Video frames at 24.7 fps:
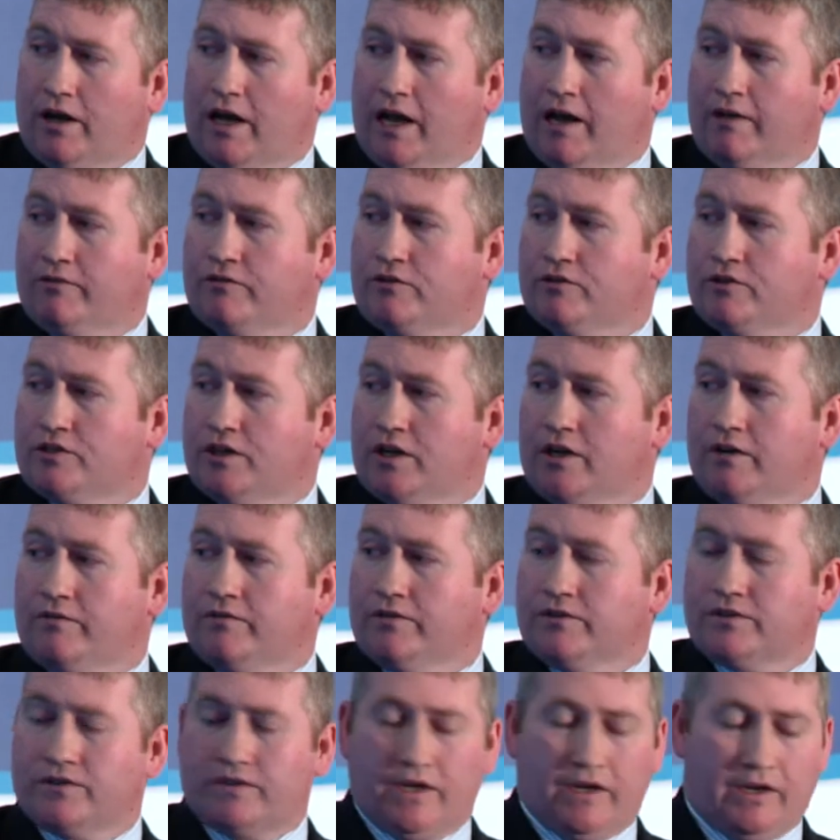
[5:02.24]
after
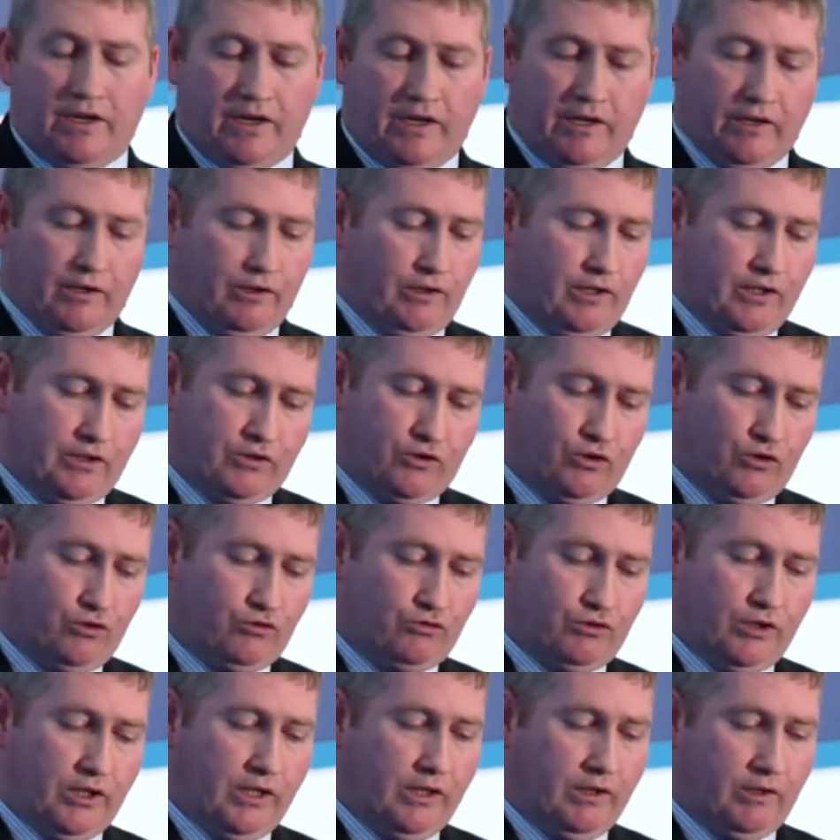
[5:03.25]
service there in this
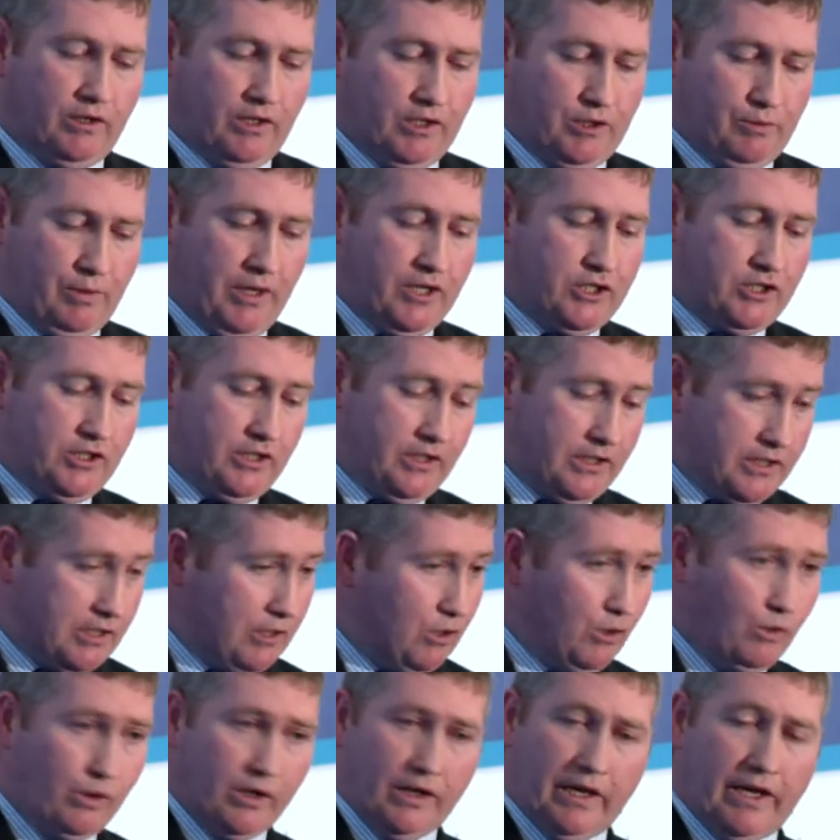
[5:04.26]
country, especially in this
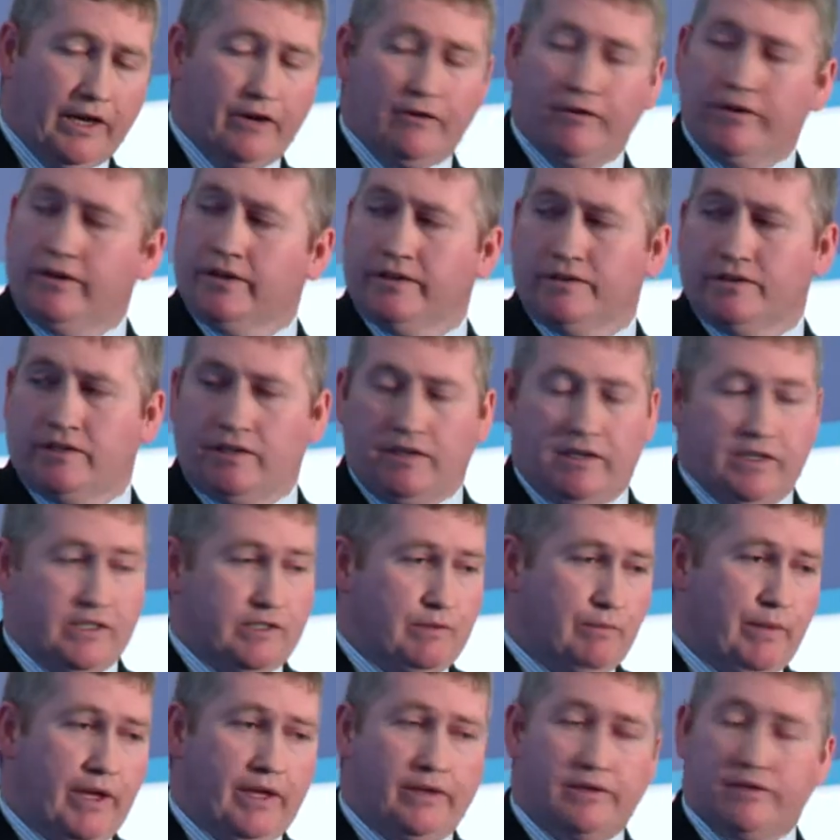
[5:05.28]
local area, is
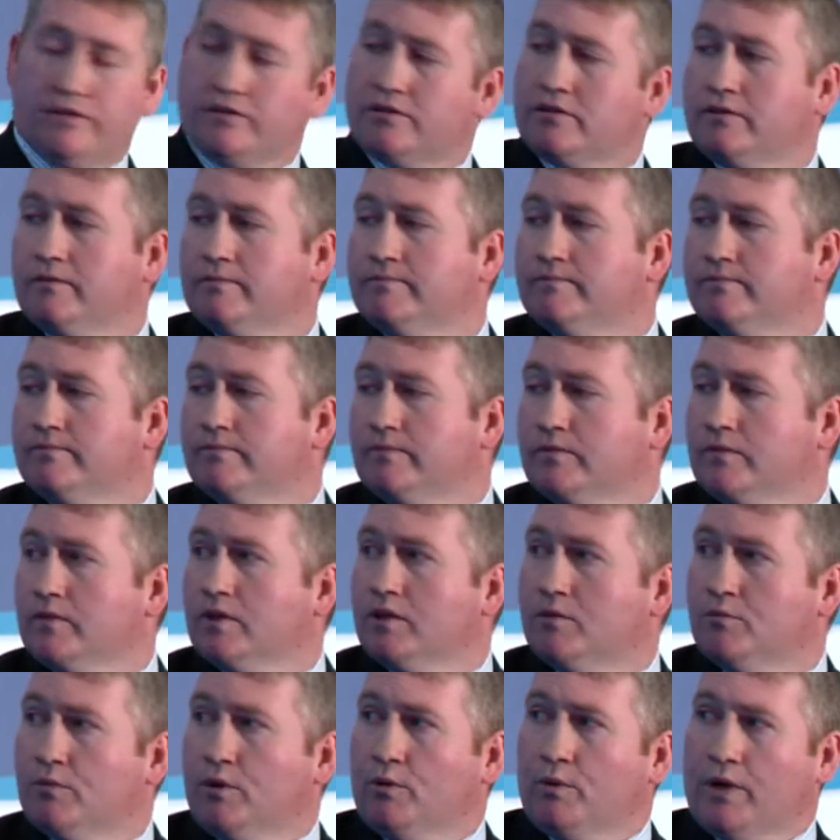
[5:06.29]
immense.
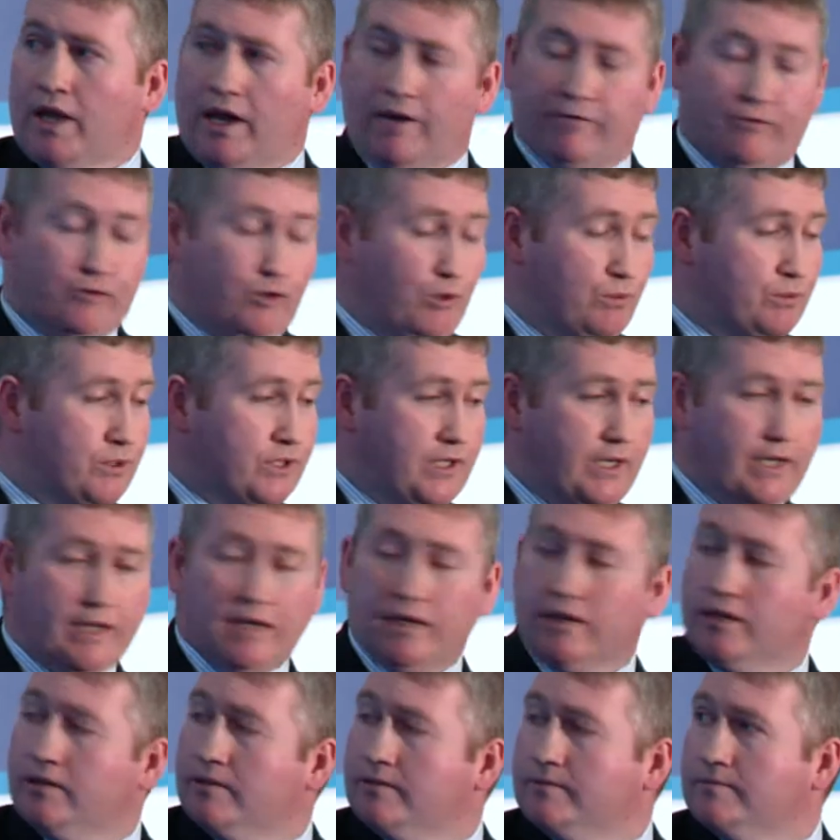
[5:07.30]
But we have to upscale.